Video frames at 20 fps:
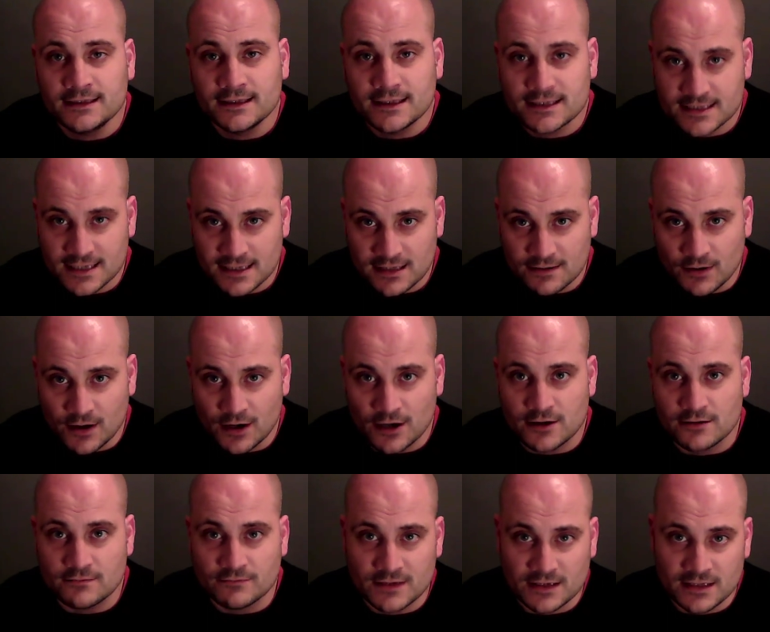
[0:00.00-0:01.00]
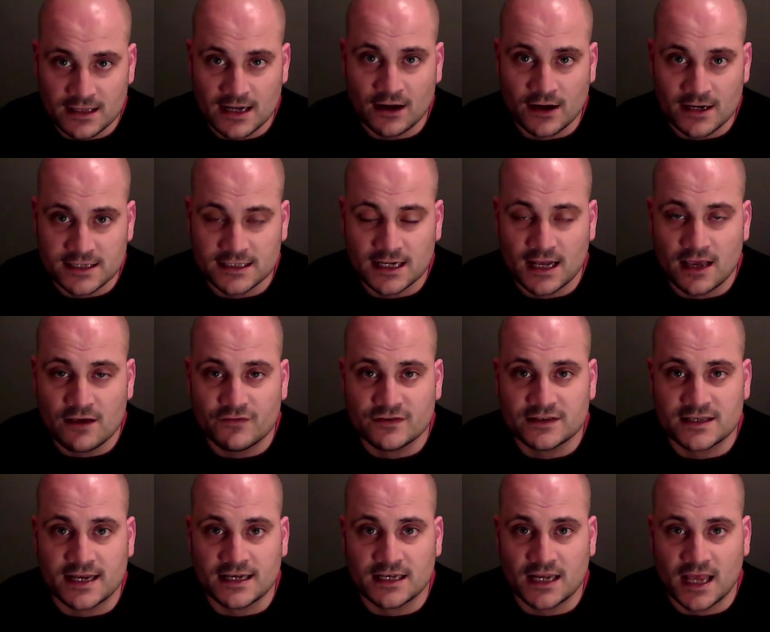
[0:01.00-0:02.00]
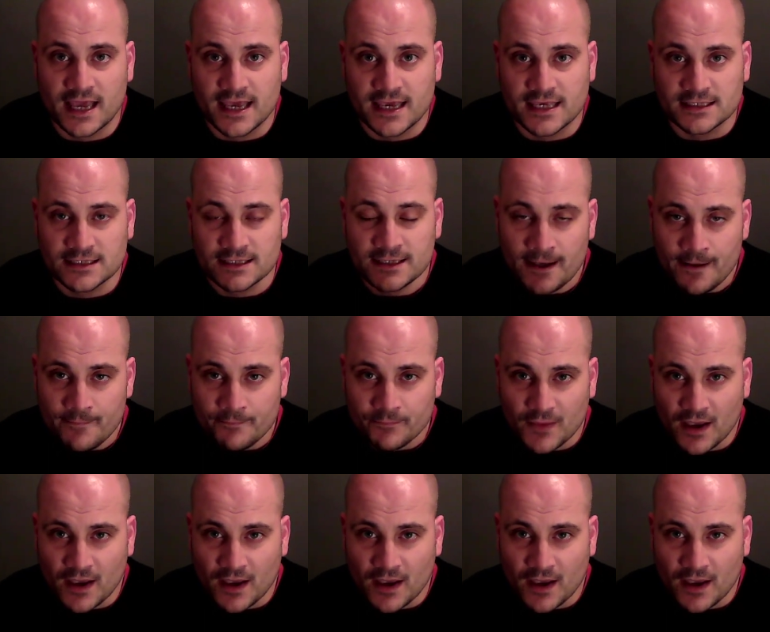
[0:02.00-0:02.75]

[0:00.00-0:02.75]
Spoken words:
send them home, then isolate for 10 days,